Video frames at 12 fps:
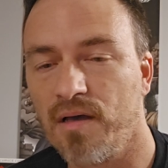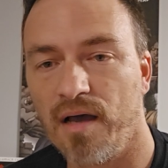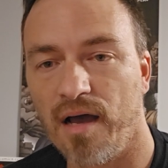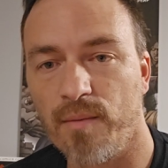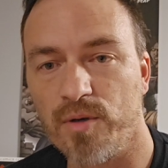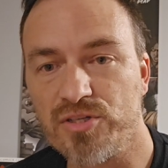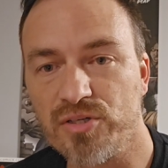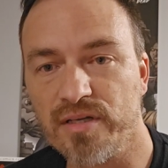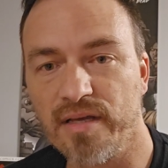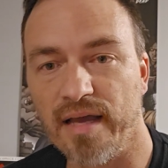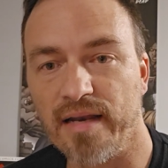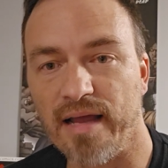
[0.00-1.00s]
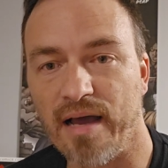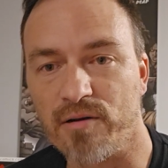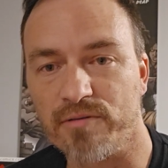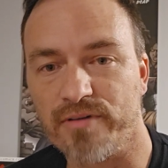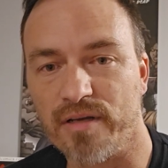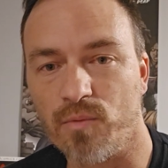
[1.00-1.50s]
how much you get out
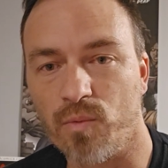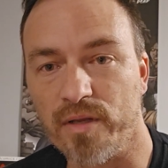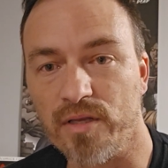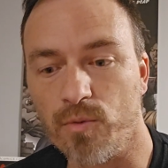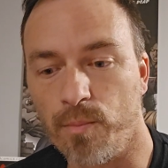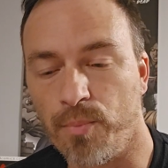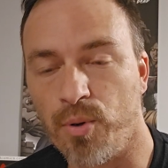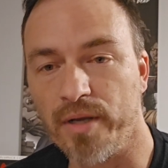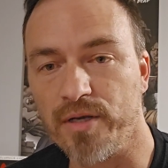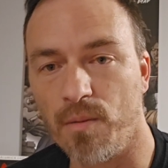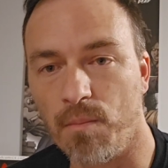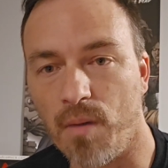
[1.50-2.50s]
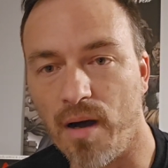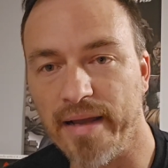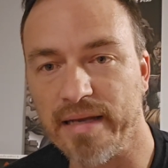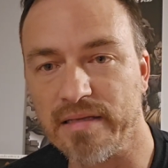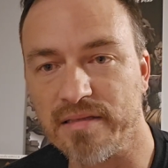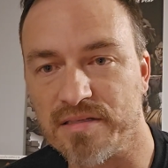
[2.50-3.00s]
of it when you put your
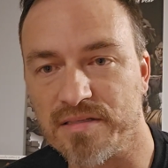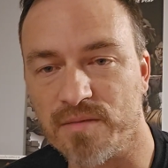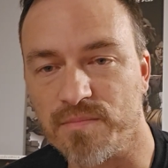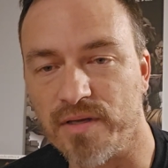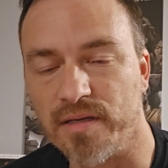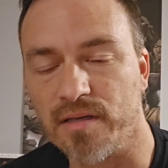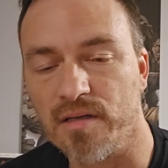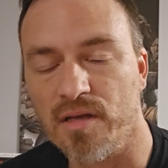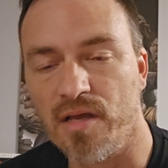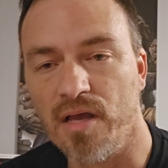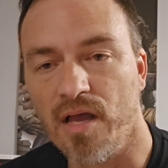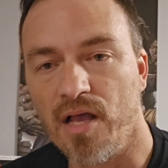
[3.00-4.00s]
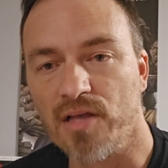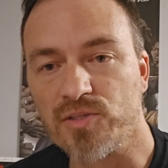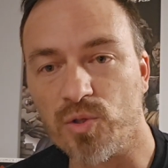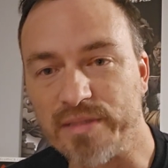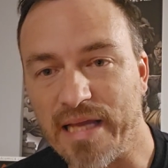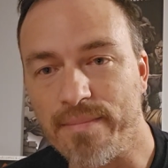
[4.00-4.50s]
mind into something.
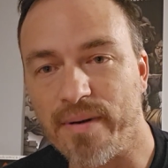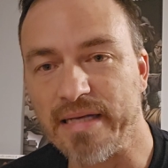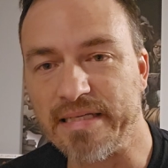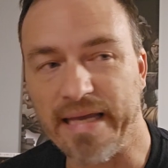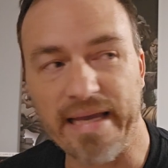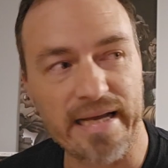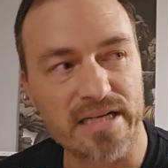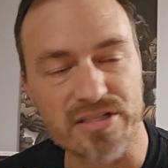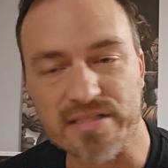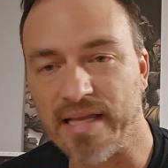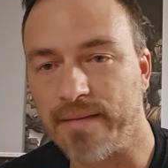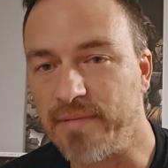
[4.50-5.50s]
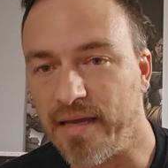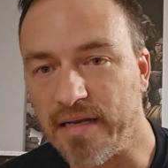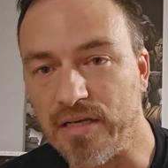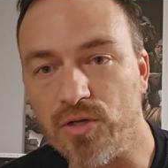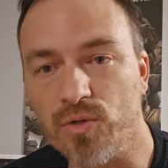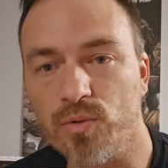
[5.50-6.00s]
So day by day, I just kept
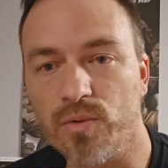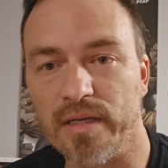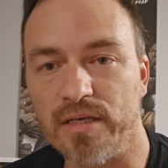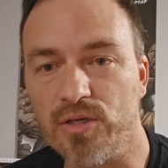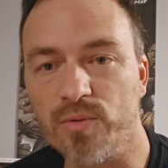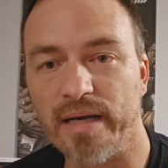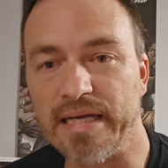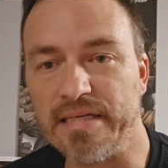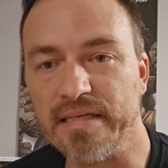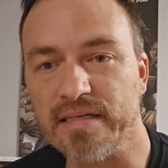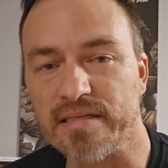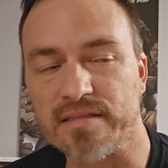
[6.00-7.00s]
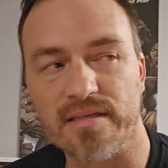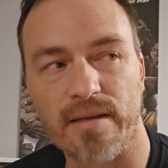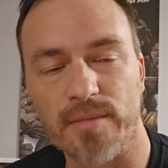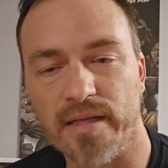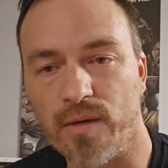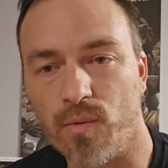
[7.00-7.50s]
getting new ideas, and
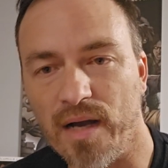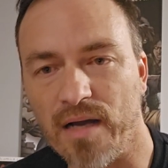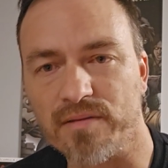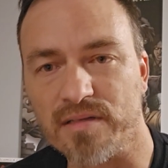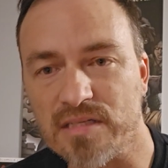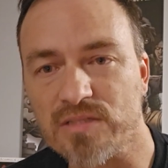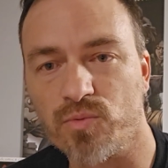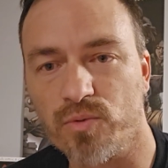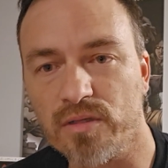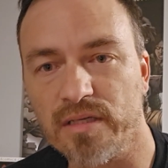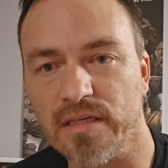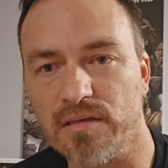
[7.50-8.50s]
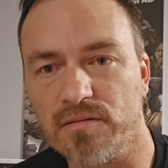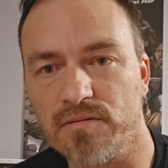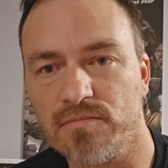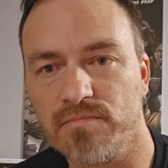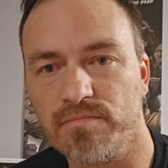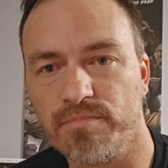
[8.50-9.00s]
I'm like, wow, this is really
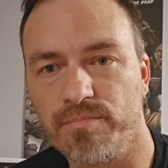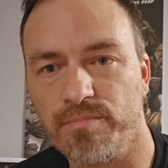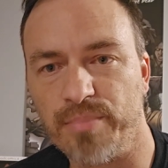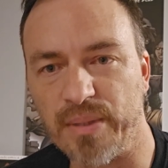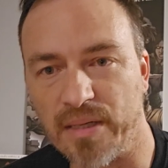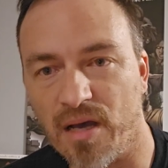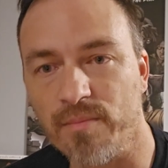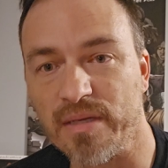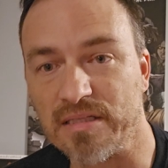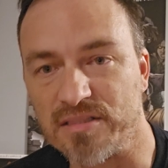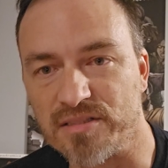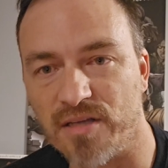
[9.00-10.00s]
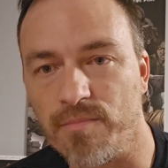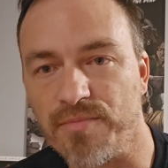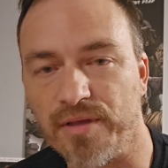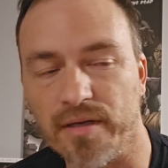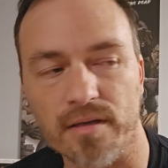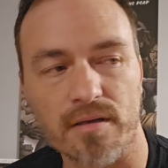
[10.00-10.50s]
becoming
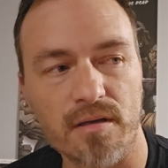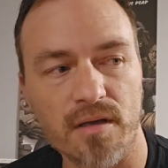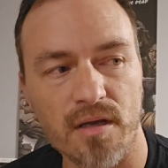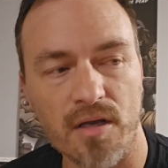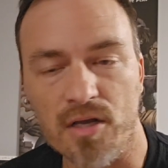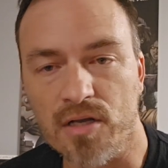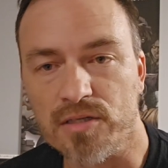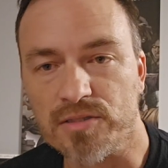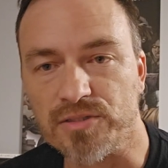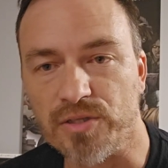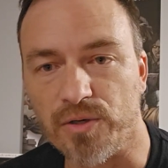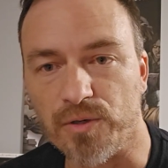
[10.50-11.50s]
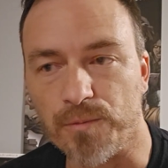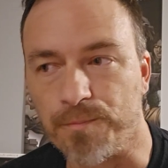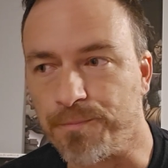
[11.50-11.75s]
something. So